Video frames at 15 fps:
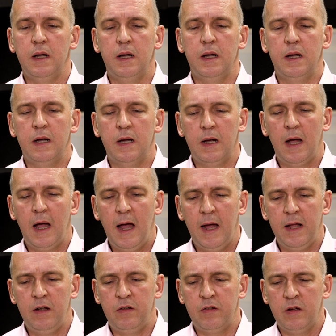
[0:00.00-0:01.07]

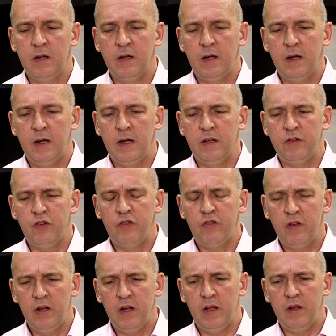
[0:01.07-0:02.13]
and
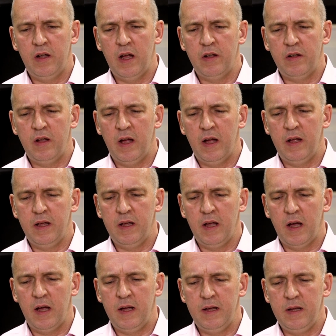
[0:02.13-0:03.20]
just
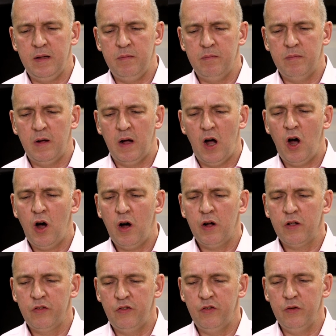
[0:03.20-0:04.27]
a
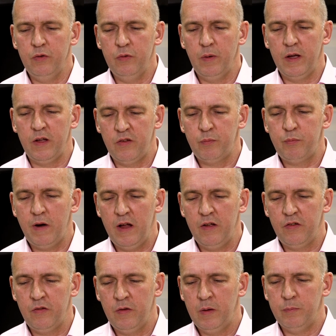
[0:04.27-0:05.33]
hard to
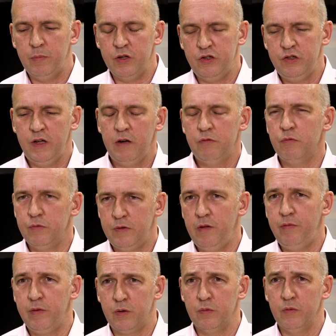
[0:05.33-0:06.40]
express but general
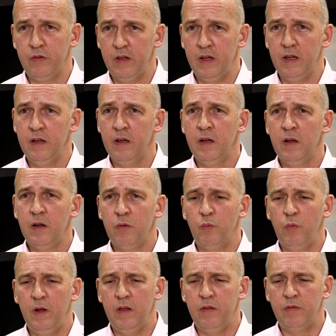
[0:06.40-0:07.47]
difficulty
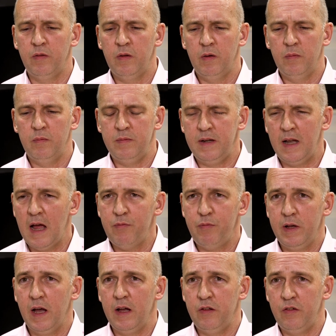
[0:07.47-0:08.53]
with
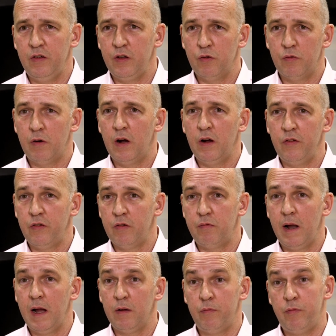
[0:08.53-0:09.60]
navigating your eyes
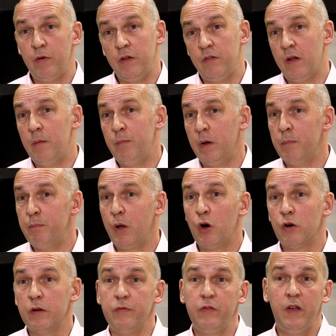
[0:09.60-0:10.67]
around, for example, a
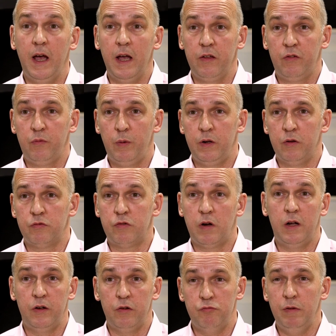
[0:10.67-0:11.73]
block of text when you're
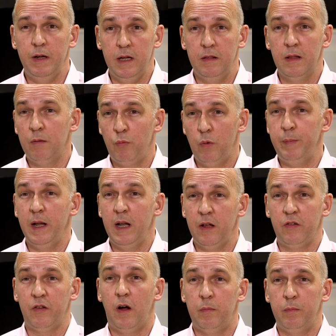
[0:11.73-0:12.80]
trying to read. That would be an
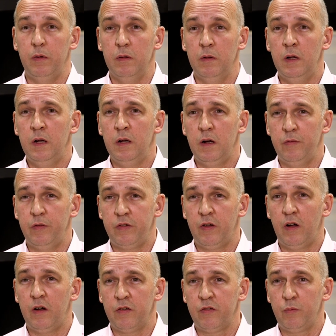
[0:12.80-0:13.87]
example of a
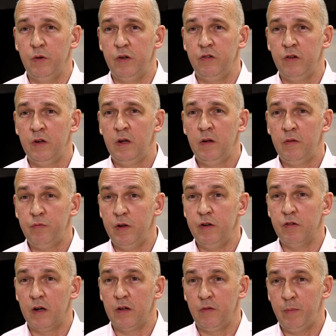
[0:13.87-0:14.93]
task which
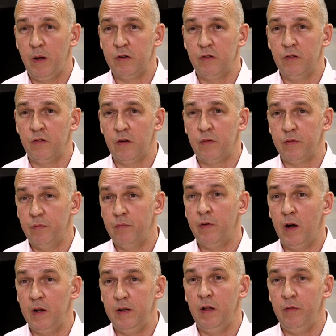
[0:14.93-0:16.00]
Friedreich's patients often
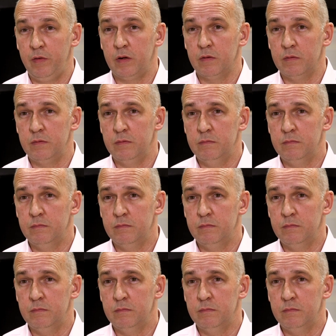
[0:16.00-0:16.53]
find difficult.